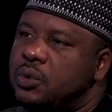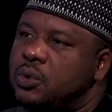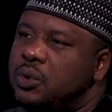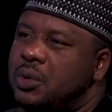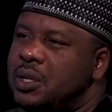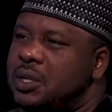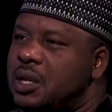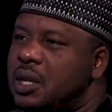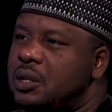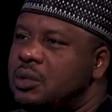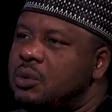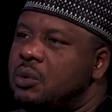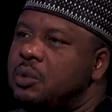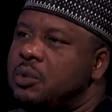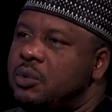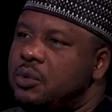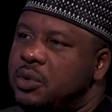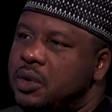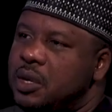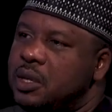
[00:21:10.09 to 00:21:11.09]
So these are some
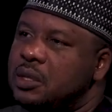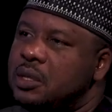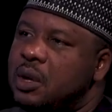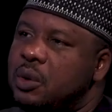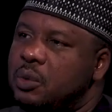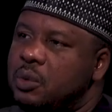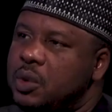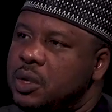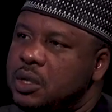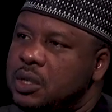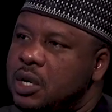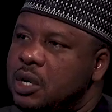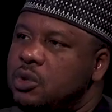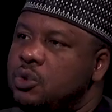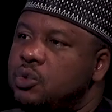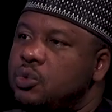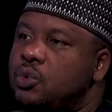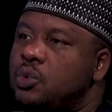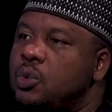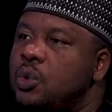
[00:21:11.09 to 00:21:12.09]
of the things that we intend
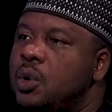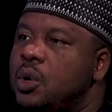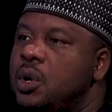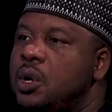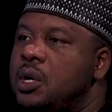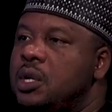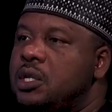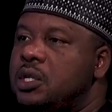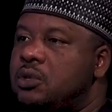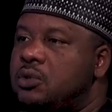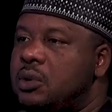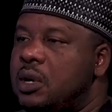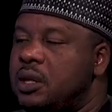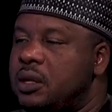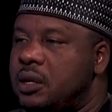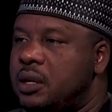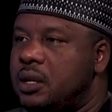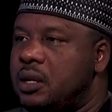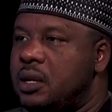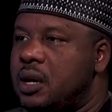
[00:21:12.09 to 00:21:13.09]
to
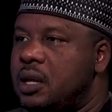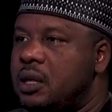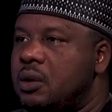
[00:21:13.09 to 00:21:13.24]
strengthen at the